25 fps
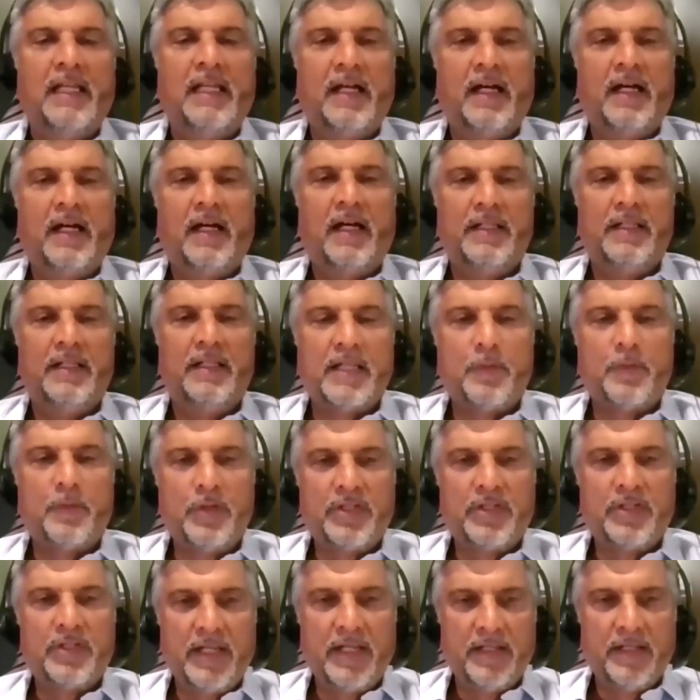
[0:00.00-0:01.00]
is, I would
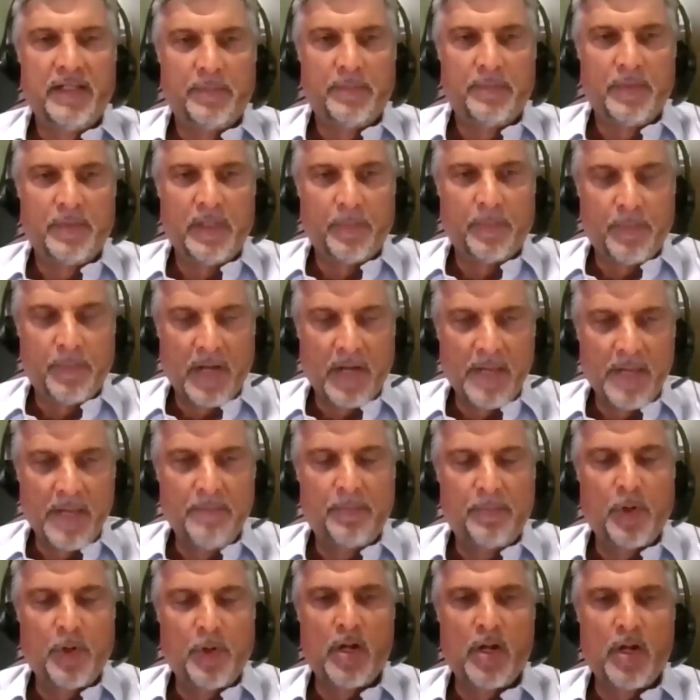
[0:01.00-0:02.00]
say, the prime
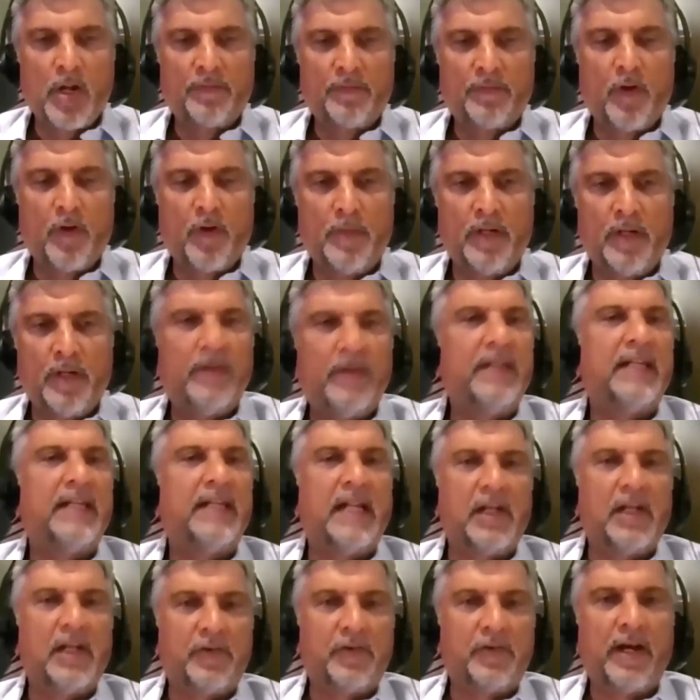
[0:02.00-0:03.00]
product from a
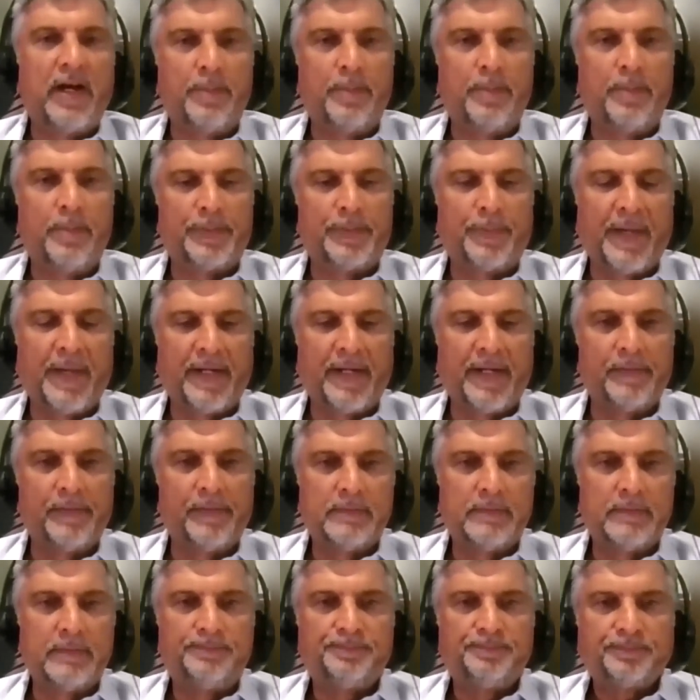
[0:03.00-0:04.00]
retail trader
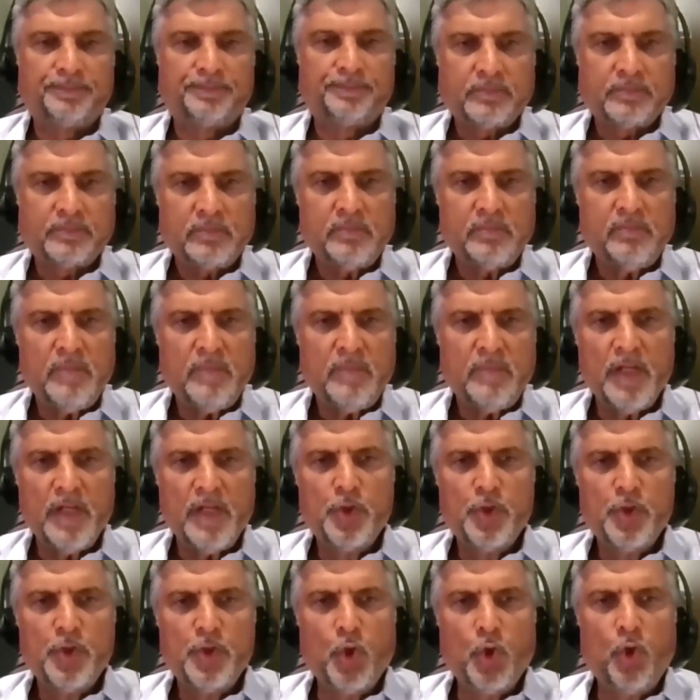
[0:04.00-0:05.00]
perspective.
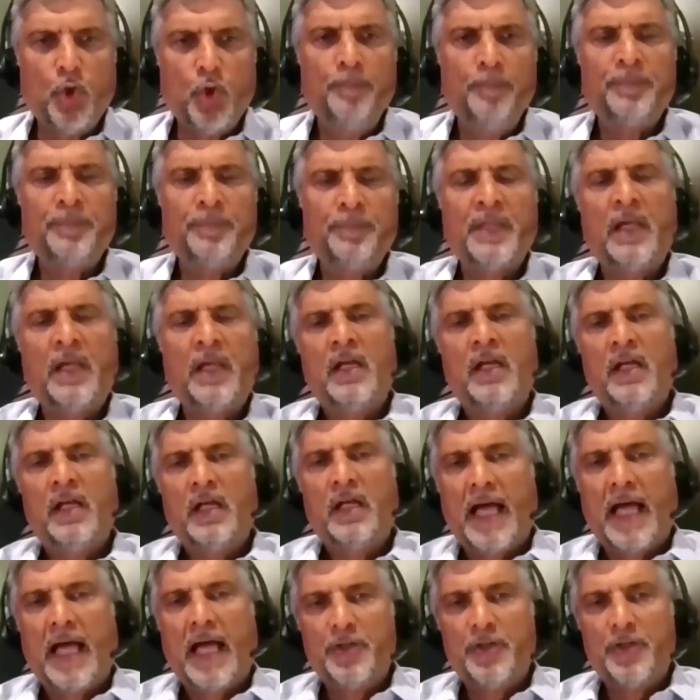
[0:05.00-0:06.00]
So
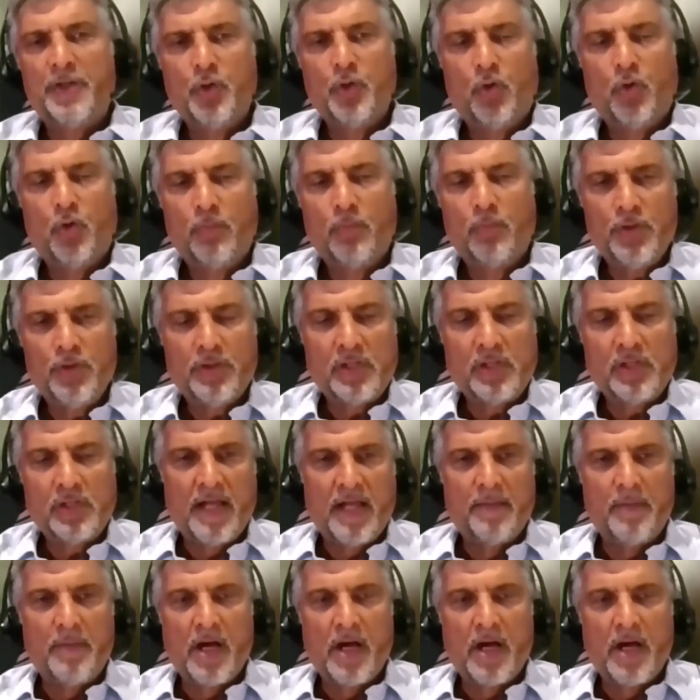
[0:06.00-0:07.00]
as you know, most
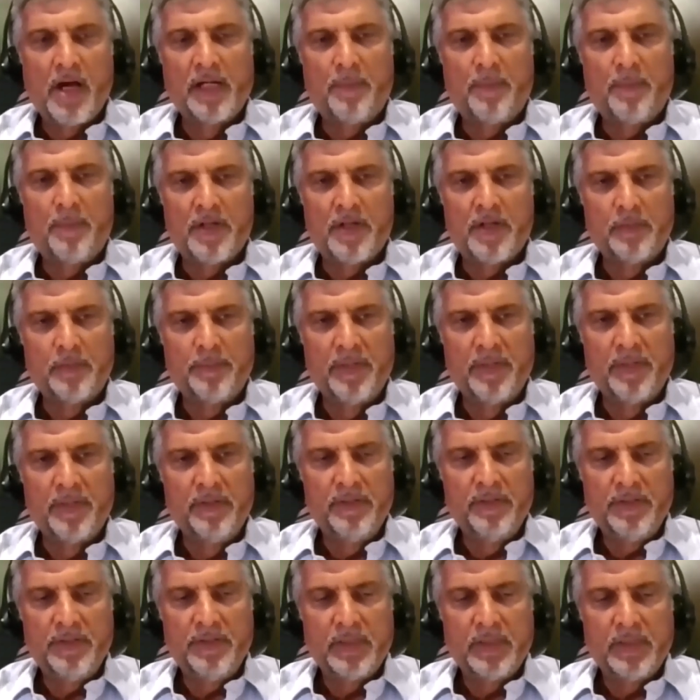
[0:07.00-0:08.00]
market
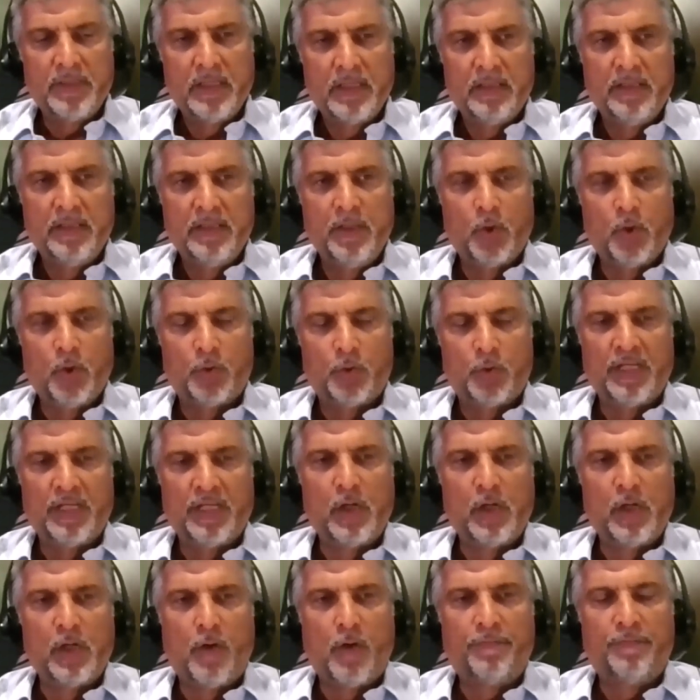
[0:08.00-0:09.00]
participants,
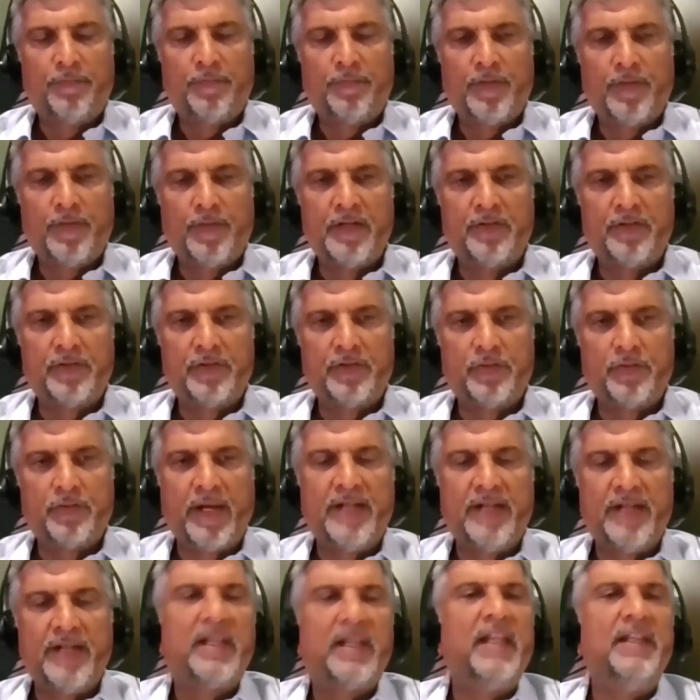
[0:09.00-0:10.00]
think of interest
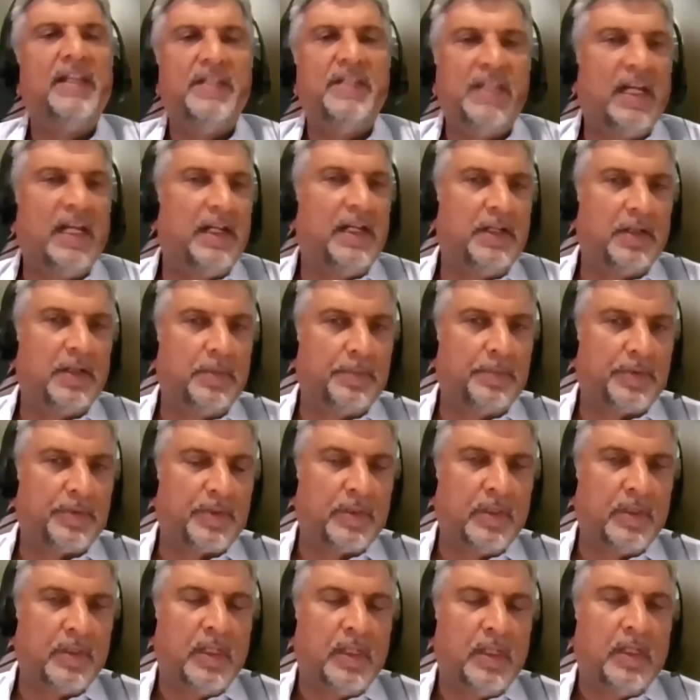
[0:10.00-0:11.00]
rates in yield
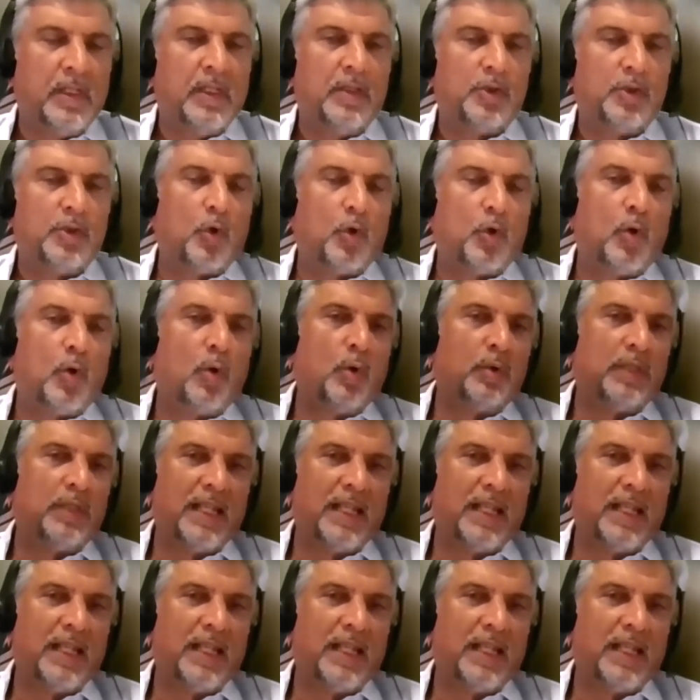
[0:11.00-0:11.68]
terms. So the